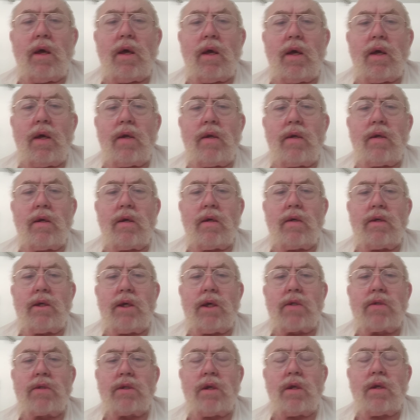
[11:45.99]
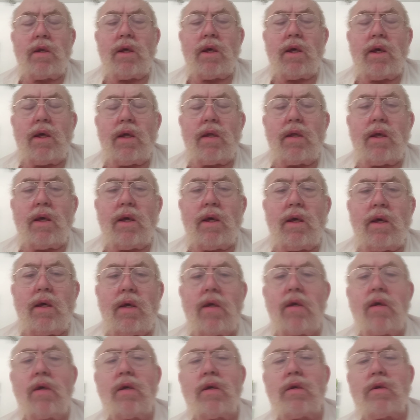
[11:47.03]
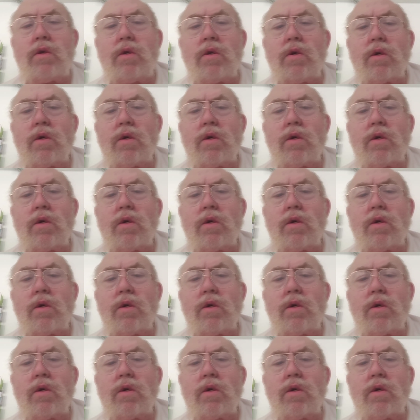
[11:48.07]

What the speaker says: And yesterday, they took